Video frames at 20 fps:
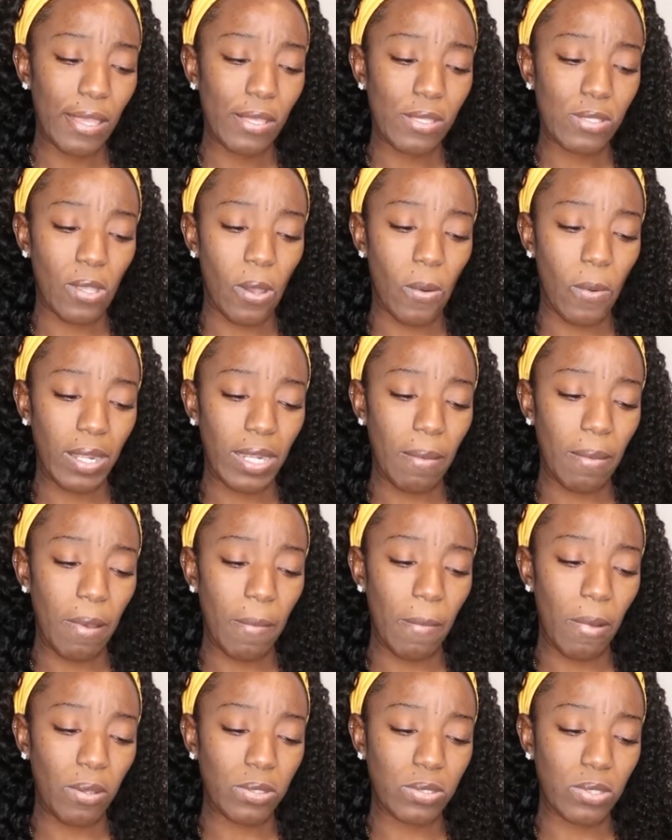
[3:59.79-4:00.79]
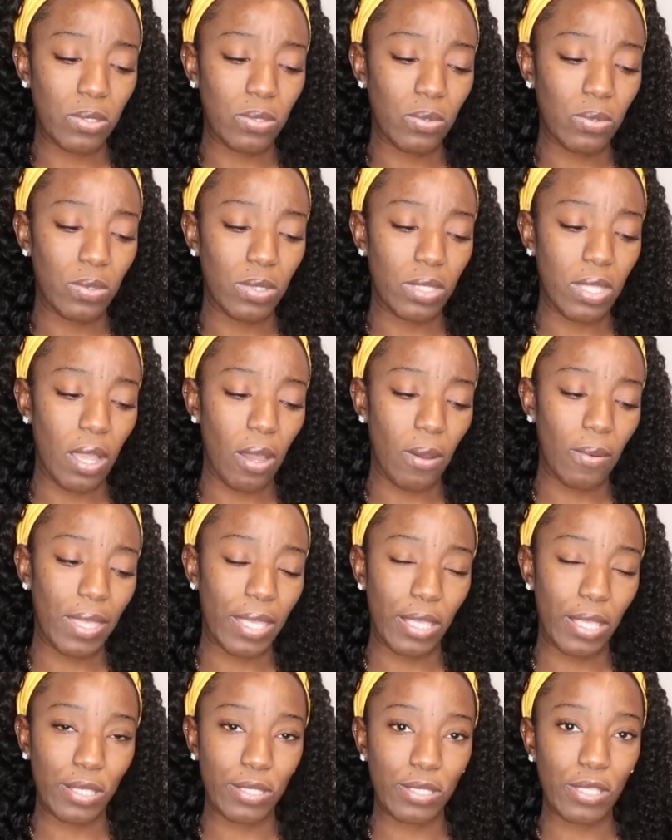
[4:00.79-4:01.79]
So what I'm about to do now
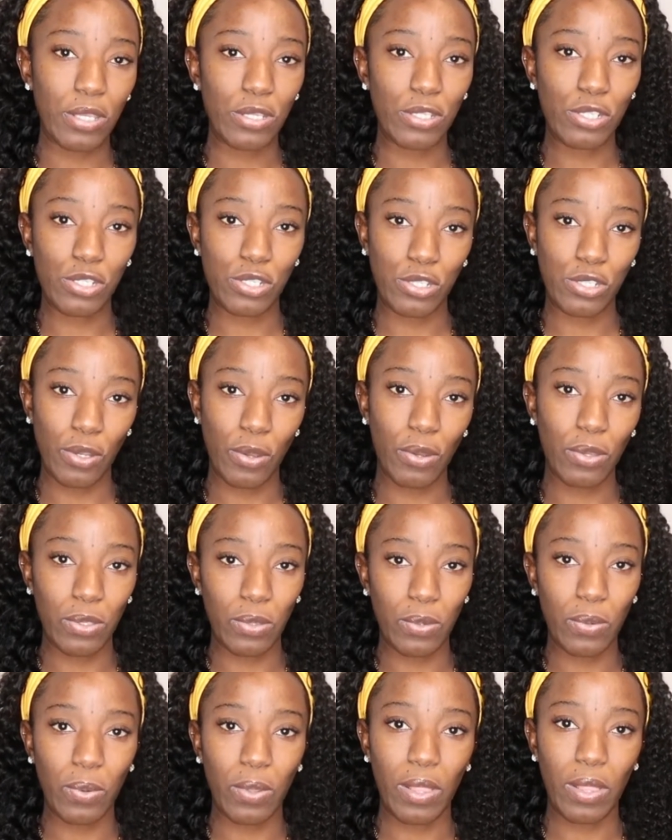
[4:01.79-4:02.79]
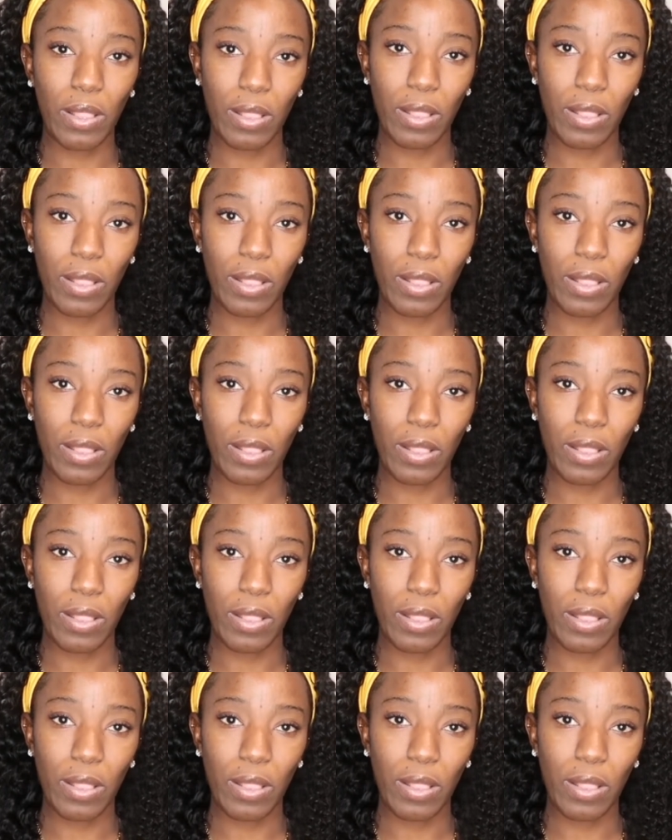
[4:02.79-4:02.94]
is show you